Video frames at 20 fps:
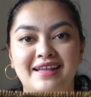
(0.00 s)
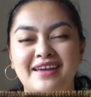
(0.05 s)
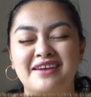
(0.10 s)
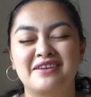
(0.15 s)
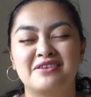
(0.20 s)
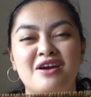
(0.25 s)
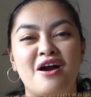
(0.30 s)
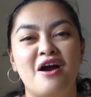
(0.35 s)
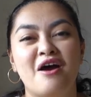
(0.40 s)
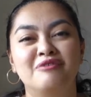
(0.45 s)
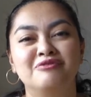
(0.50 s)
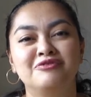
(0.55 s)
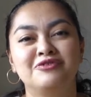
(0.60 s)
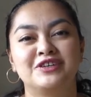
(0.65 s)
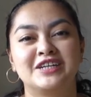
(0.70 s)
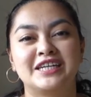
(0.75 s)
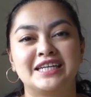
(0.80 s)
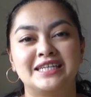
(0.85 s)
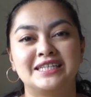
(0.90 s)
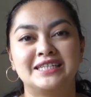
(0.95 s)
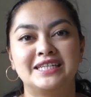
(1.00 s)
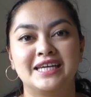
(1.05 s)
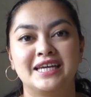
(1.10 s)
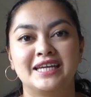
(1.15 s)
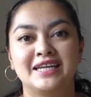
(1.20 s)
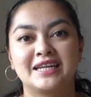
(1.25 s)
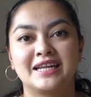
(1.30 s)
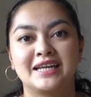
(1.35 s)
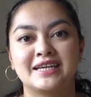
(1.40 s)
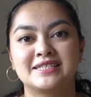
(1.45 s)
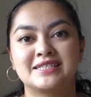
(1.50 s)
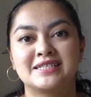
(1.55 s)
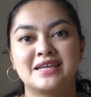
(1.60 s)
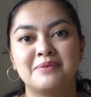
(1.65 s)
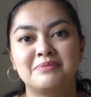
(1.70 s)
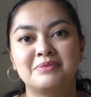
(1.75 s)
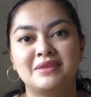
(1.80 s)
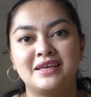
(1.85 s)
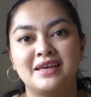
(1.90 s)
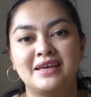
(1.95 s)
like a comforting knit, like
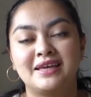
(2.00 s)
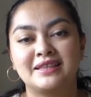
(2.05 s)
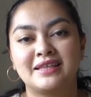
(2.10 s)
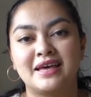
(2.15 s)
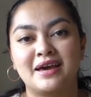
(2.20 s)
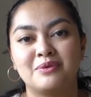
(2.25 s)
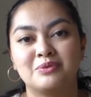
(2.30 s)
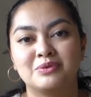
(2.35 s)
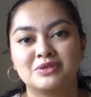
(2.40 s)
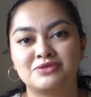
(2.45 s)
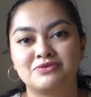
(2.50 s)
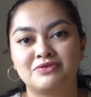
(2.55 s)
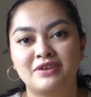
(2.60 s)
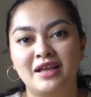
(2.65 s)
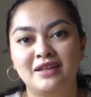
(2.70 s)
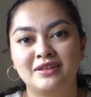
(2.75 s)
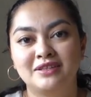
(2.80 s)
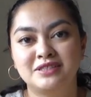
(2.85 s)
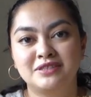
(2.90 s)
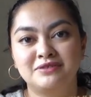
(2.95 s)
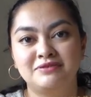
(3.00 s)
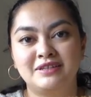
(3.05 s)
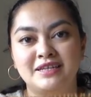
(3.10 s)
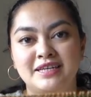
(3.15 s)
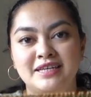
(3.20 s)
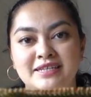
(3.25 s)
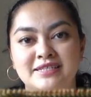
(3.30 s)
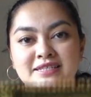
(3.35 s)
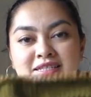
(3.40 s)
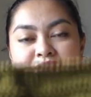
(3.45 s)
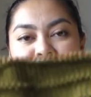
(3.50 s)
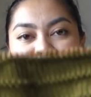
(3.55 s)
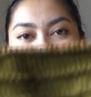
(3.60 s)
something that was relatively easy